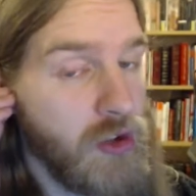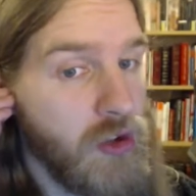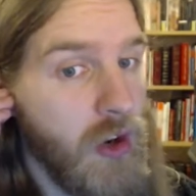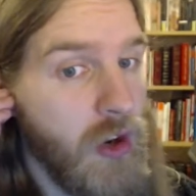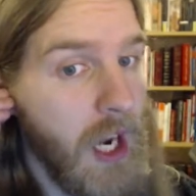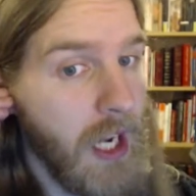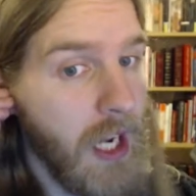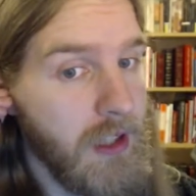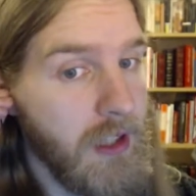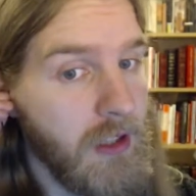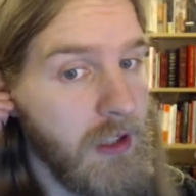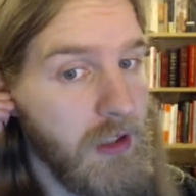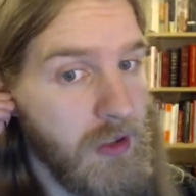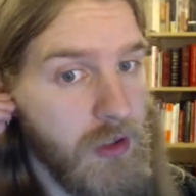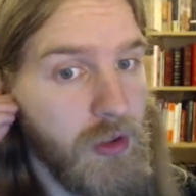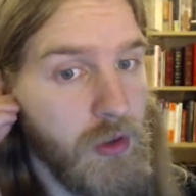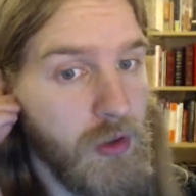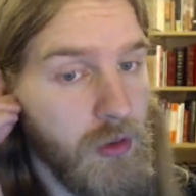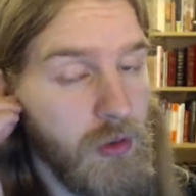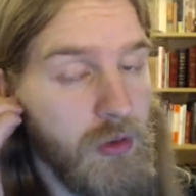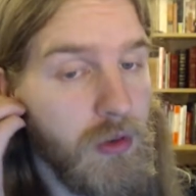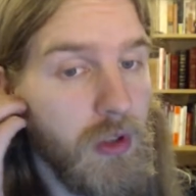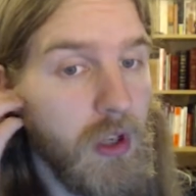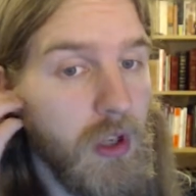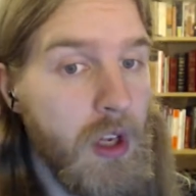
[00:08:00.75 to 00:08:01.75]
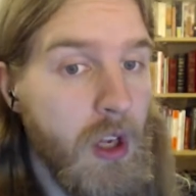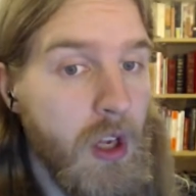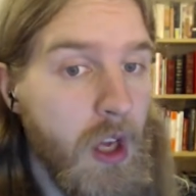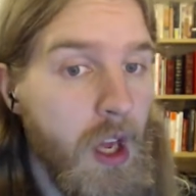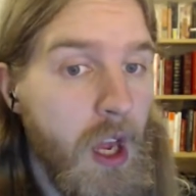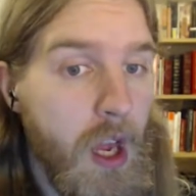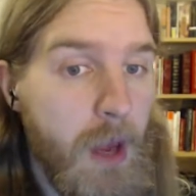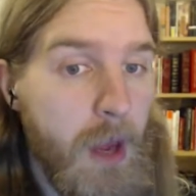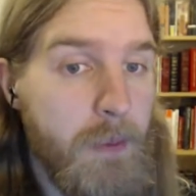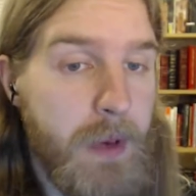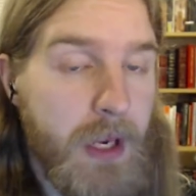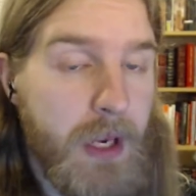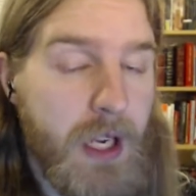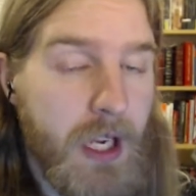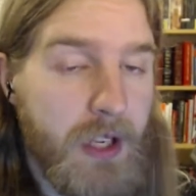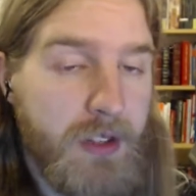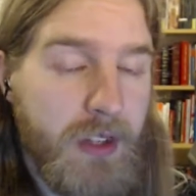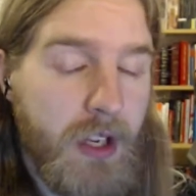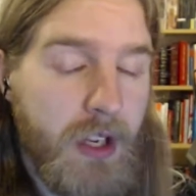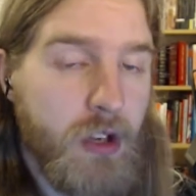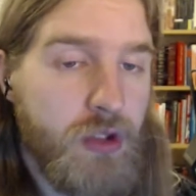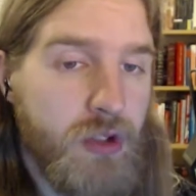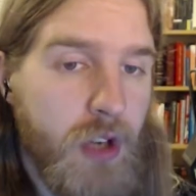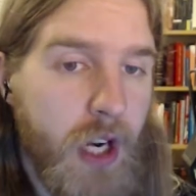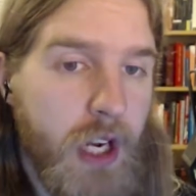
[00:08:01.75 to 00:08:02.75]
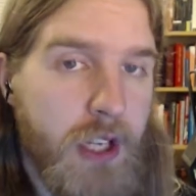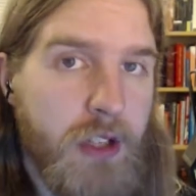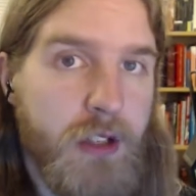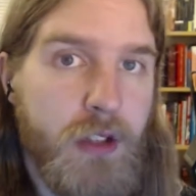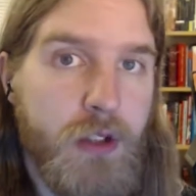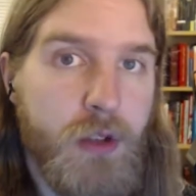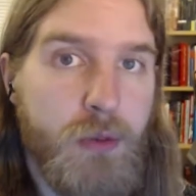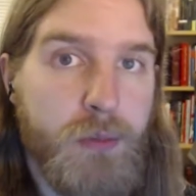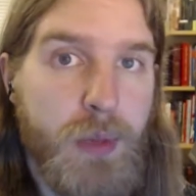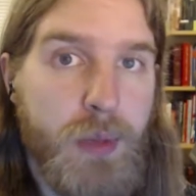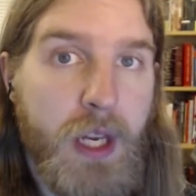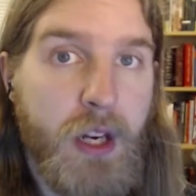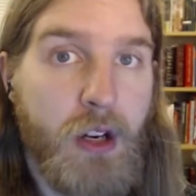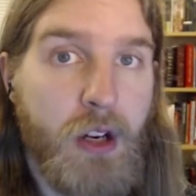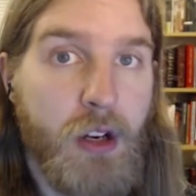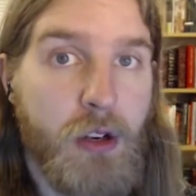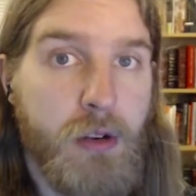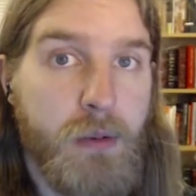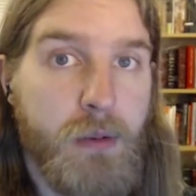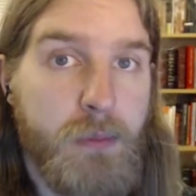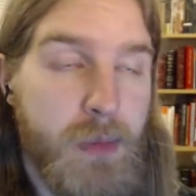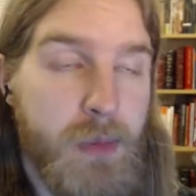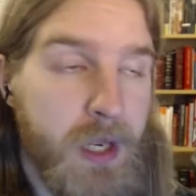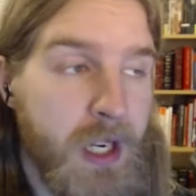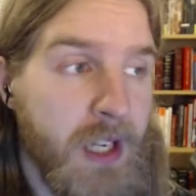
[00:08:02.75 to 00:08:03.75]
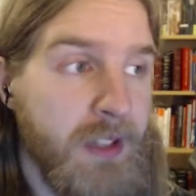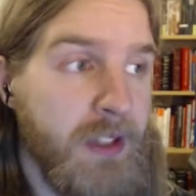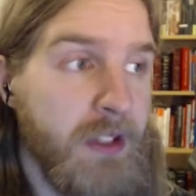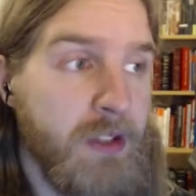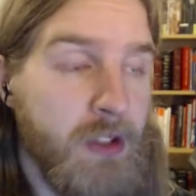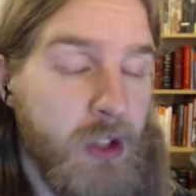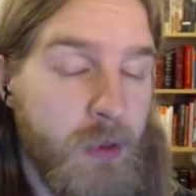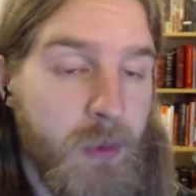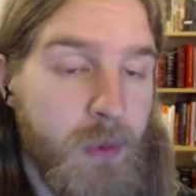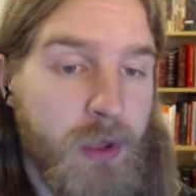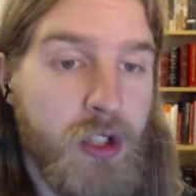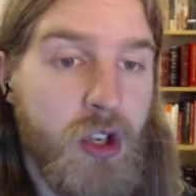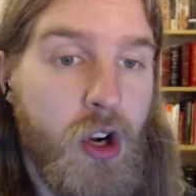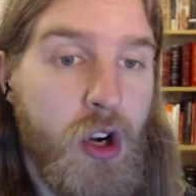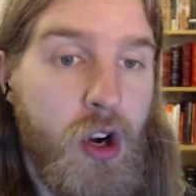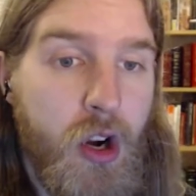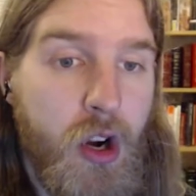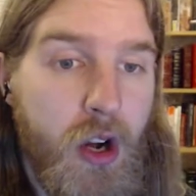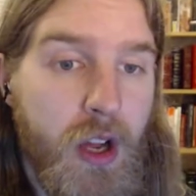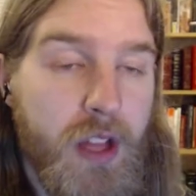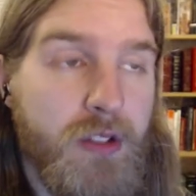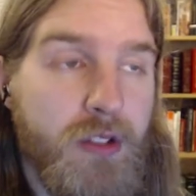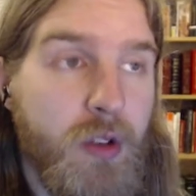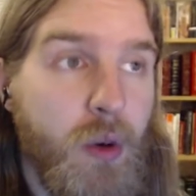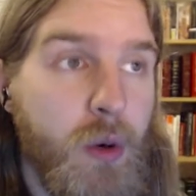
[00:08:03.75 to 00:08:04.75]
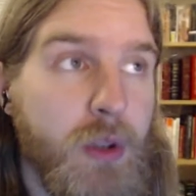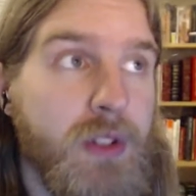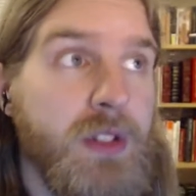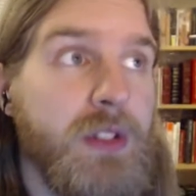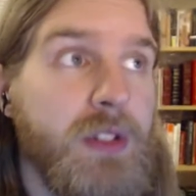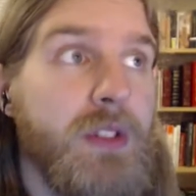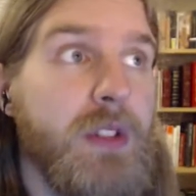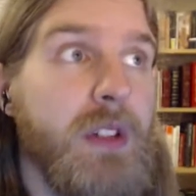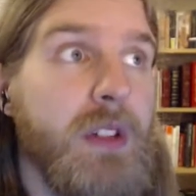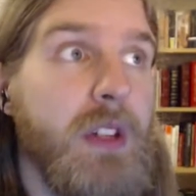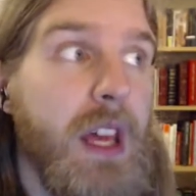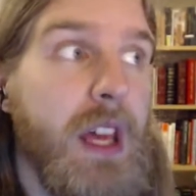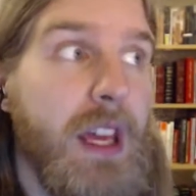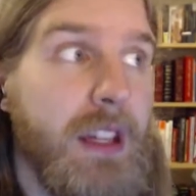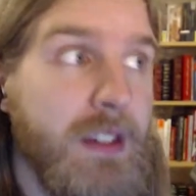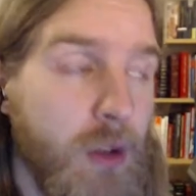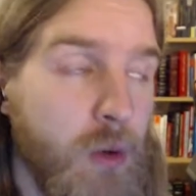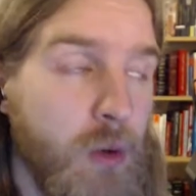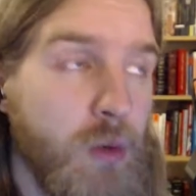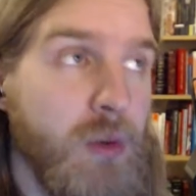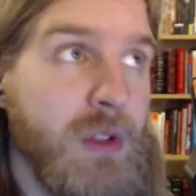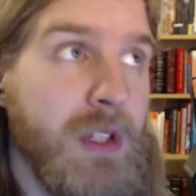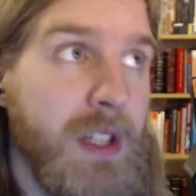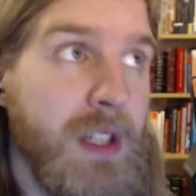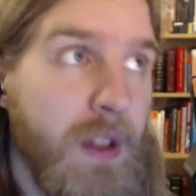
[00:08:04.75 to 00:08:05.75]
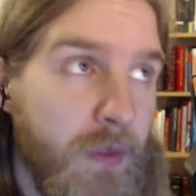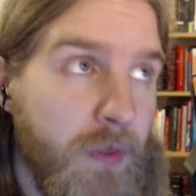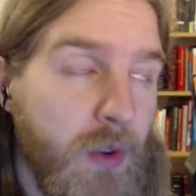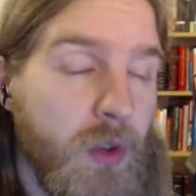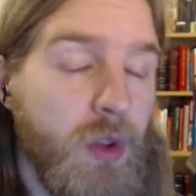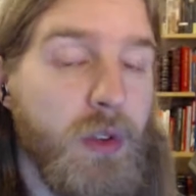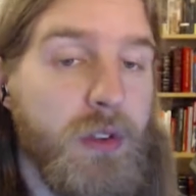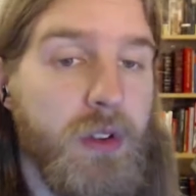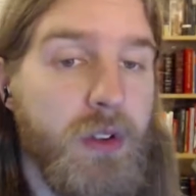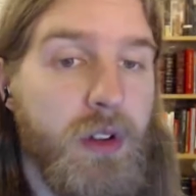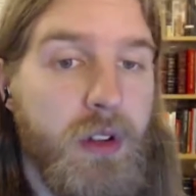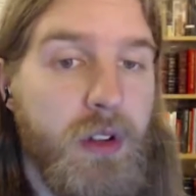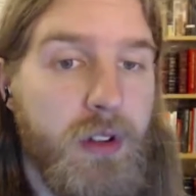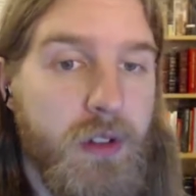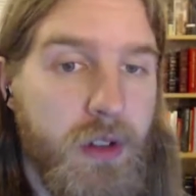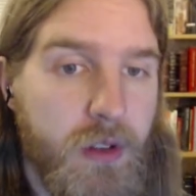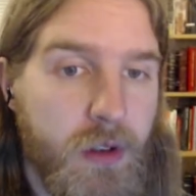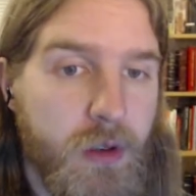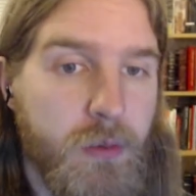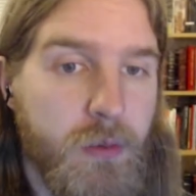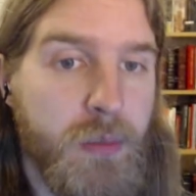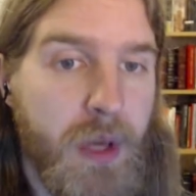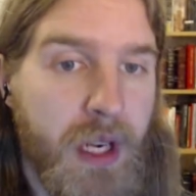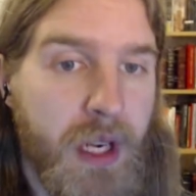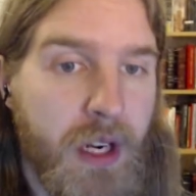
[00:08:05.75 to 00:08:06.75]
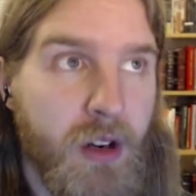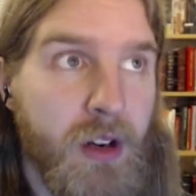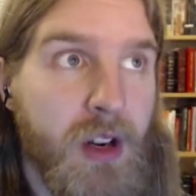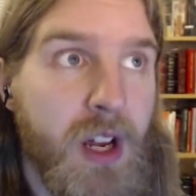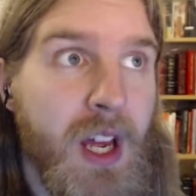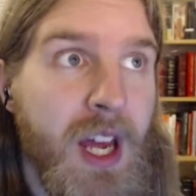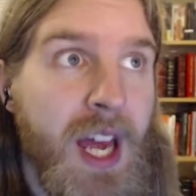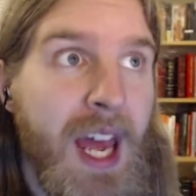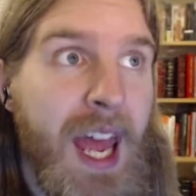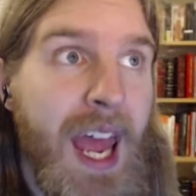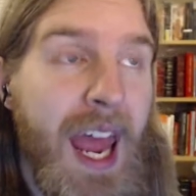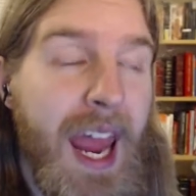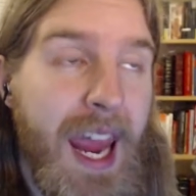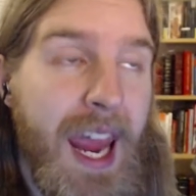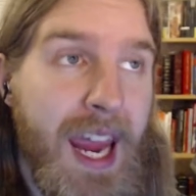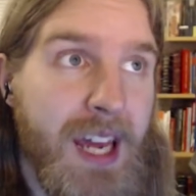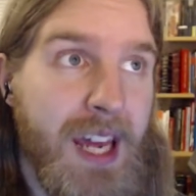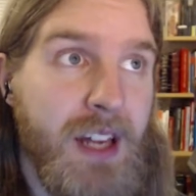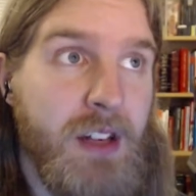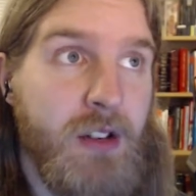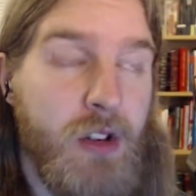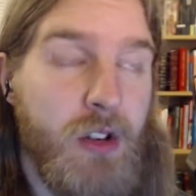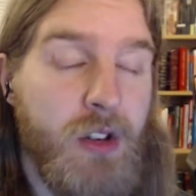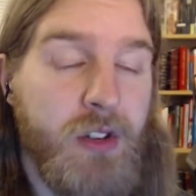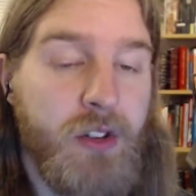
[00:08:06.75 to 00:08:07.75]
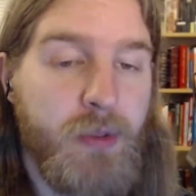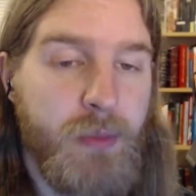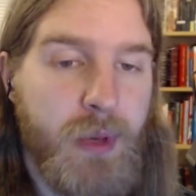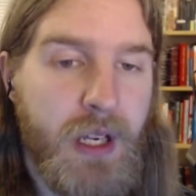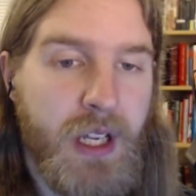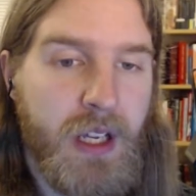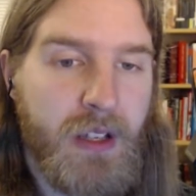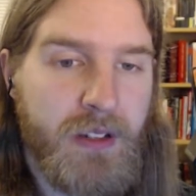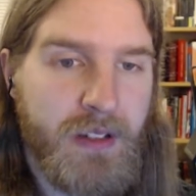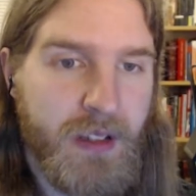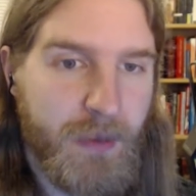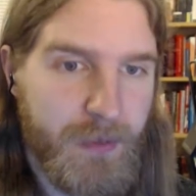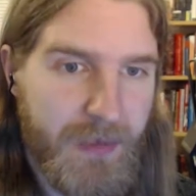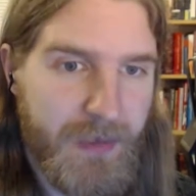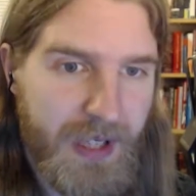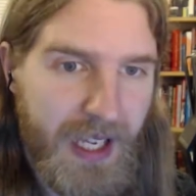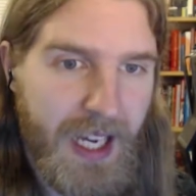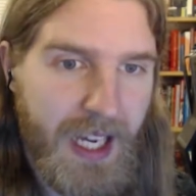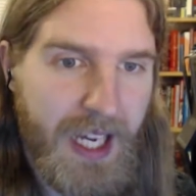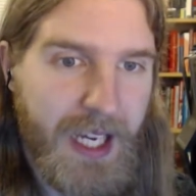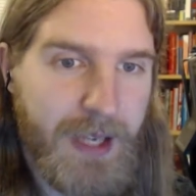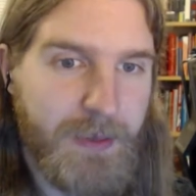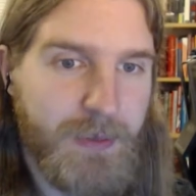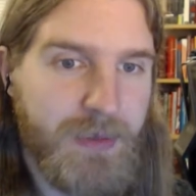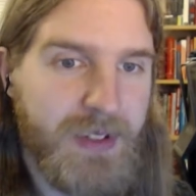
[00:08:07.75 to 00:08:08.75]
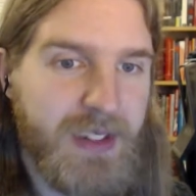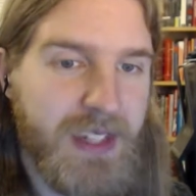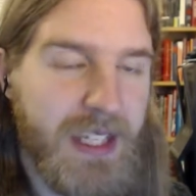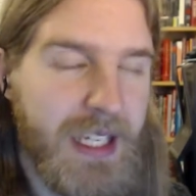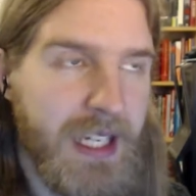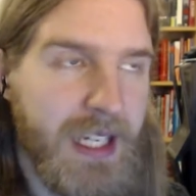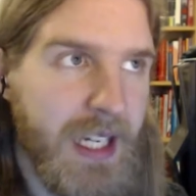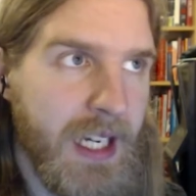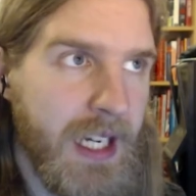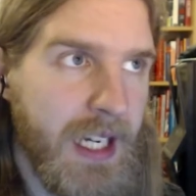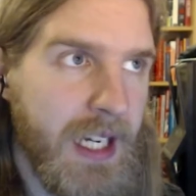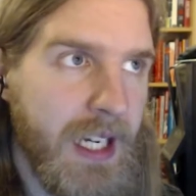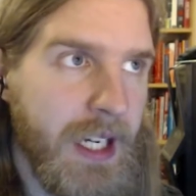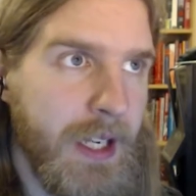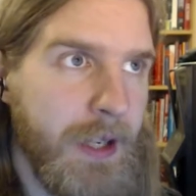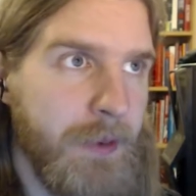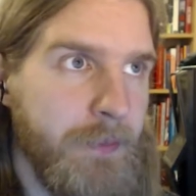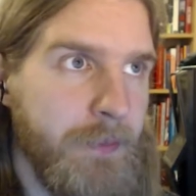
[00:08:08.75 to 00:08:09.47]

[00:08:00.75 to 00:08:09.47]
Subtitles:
to do bigger, because it's so much, so it's so difficult to do bigger. And also because sometimes the